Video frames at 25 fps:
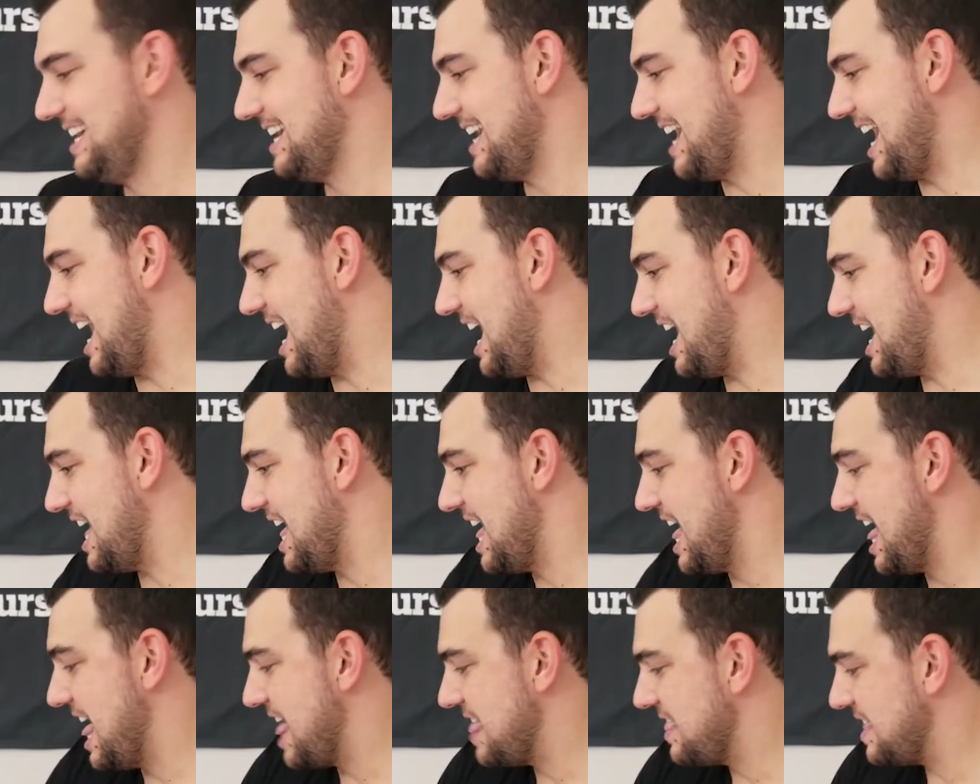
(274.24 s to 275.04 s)

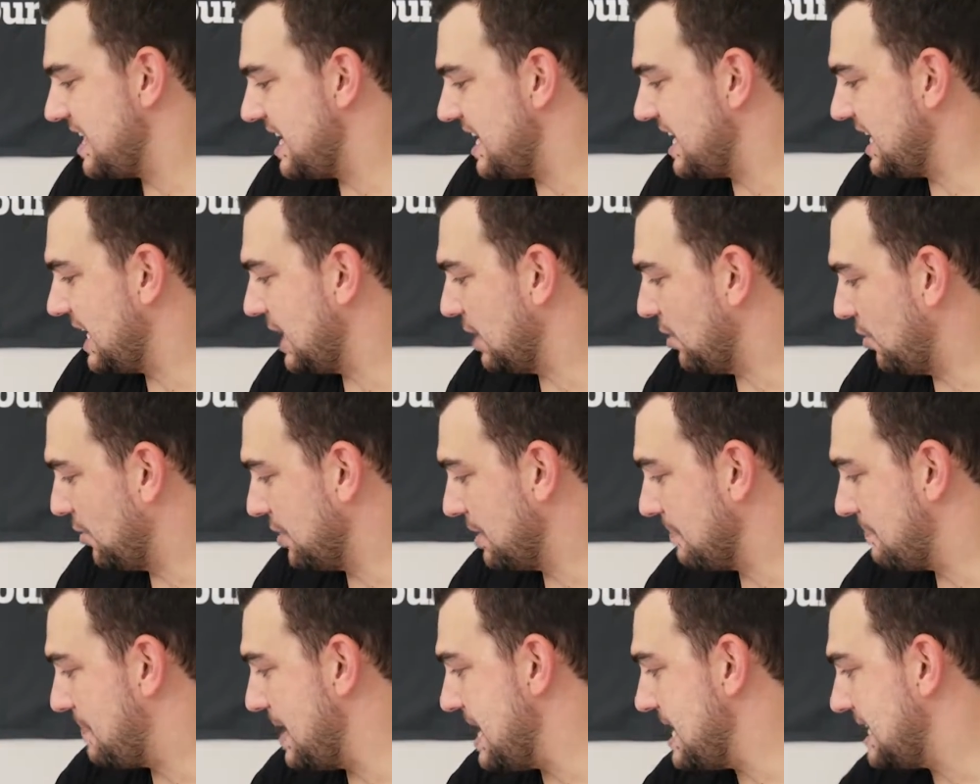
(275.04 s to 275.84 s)
All
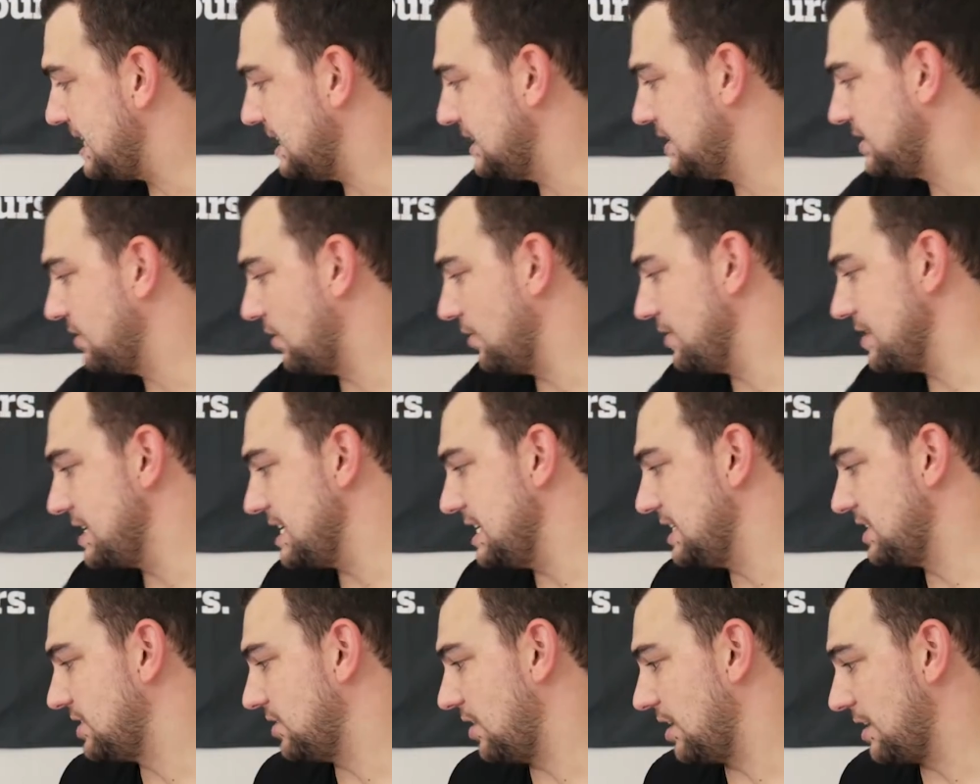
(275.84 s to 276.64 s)
the beakers on the
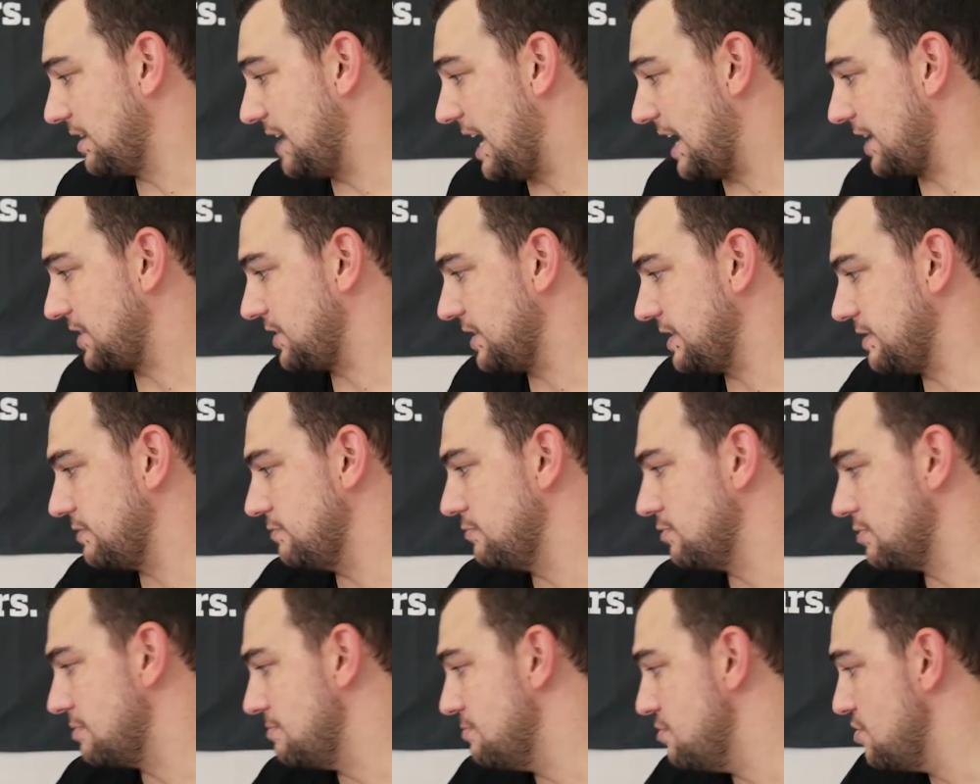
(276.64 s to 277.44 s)
inside are actually
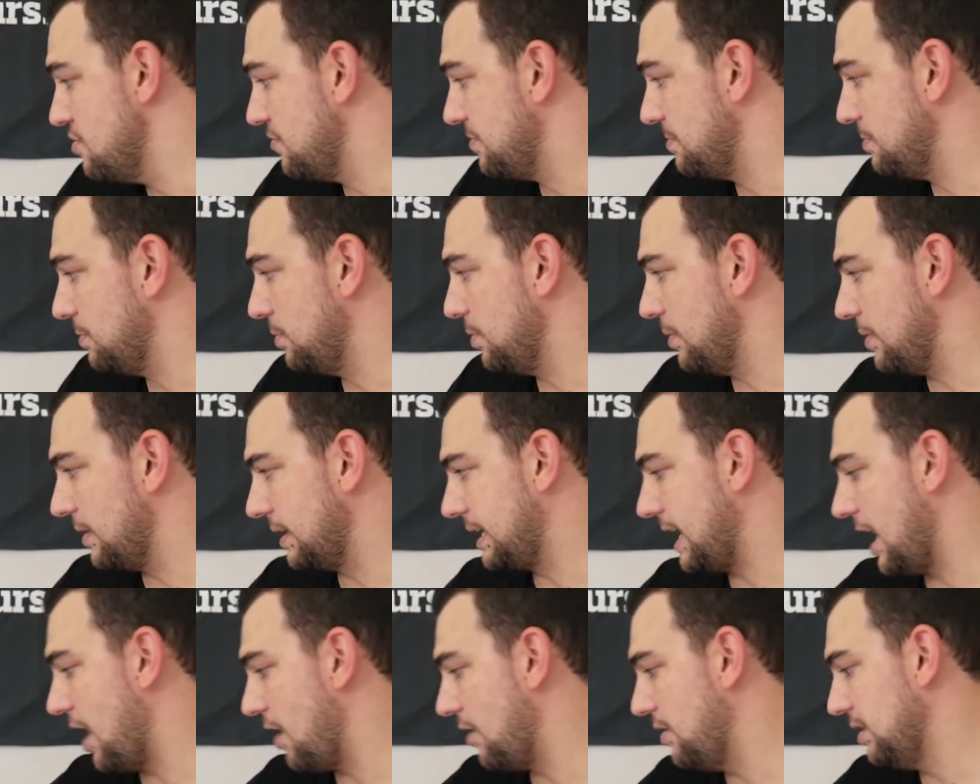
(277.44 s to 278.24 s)
removable
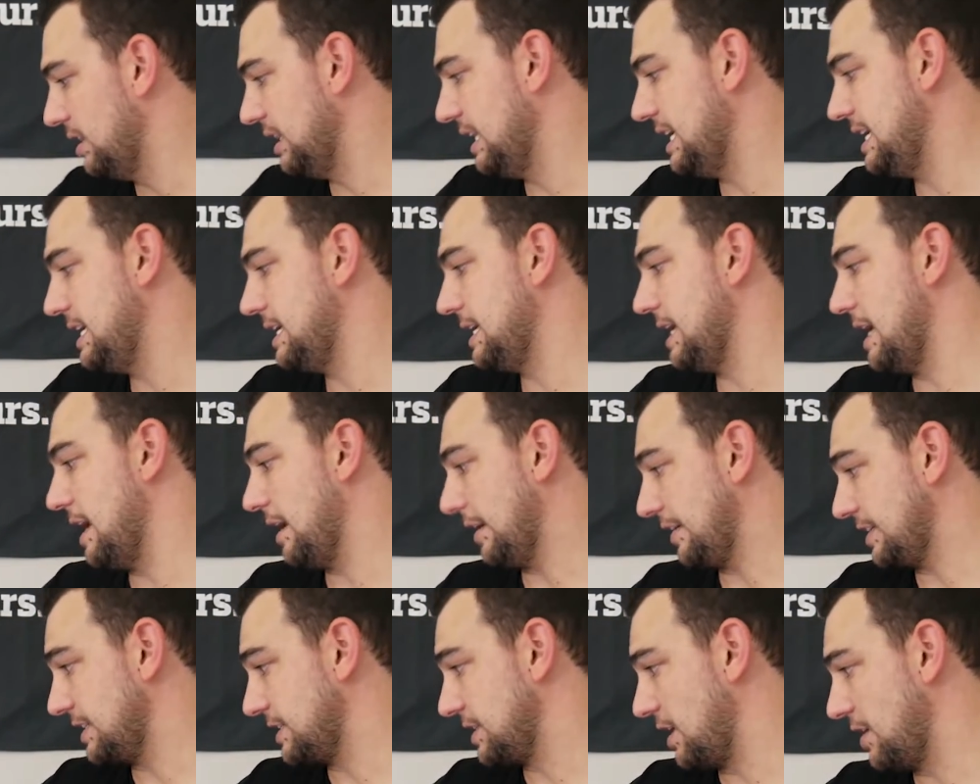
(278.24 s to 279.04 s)
currently,
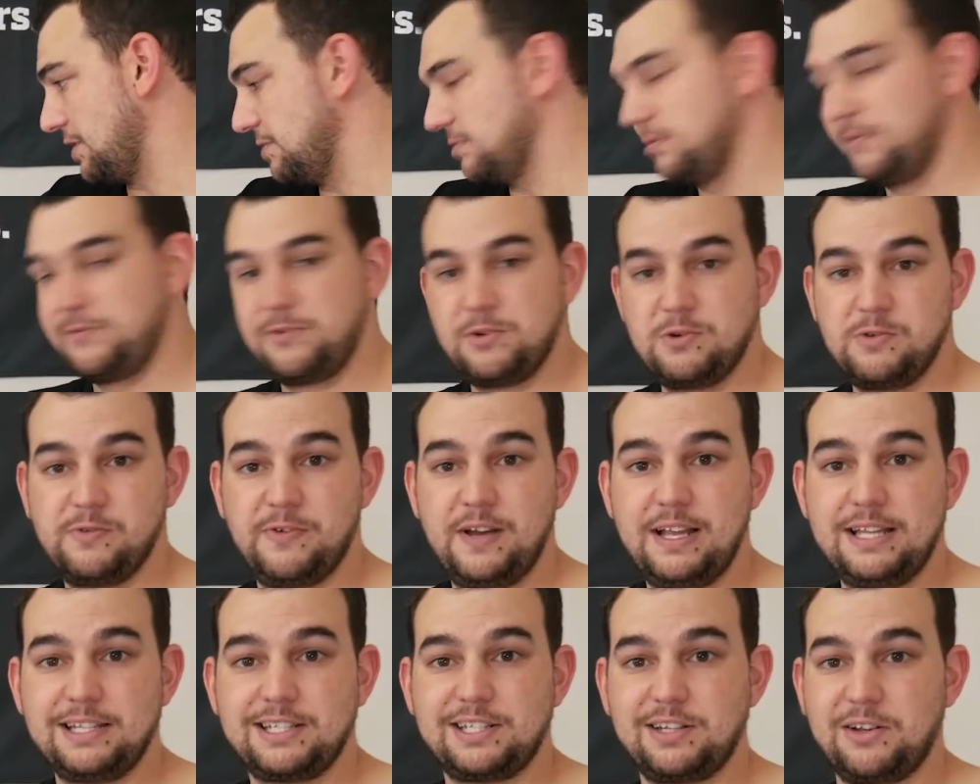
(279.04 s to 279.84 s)
because it's going to a few
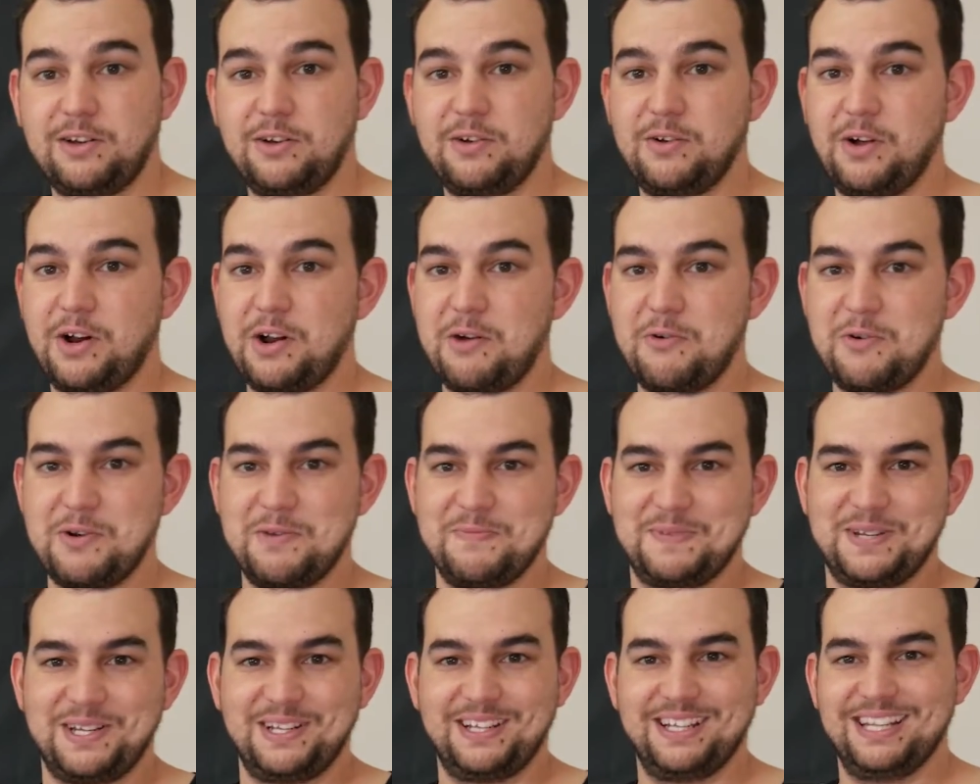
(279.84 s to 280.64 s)
events, so I don't
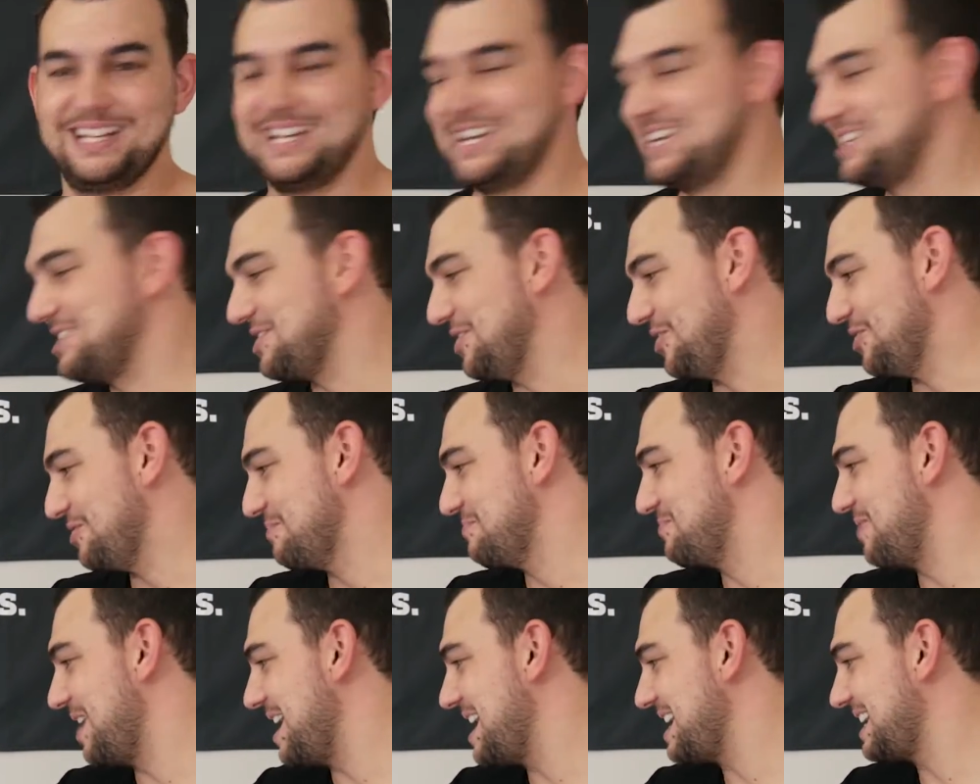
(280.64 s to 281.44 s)
want it to all
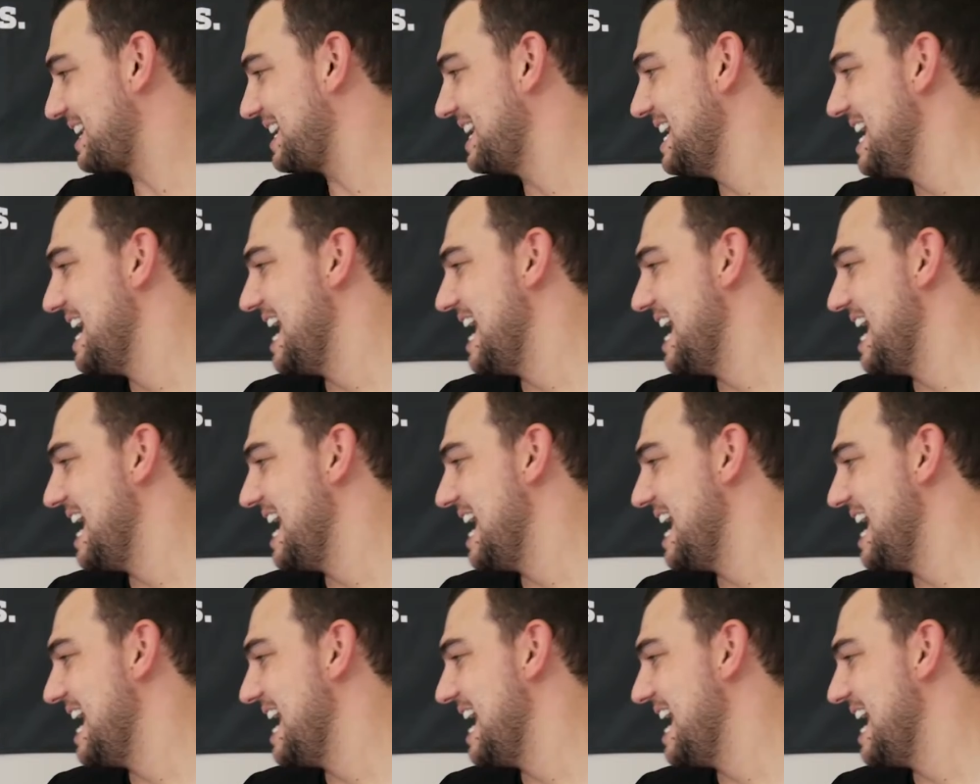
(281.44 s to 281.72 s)
break.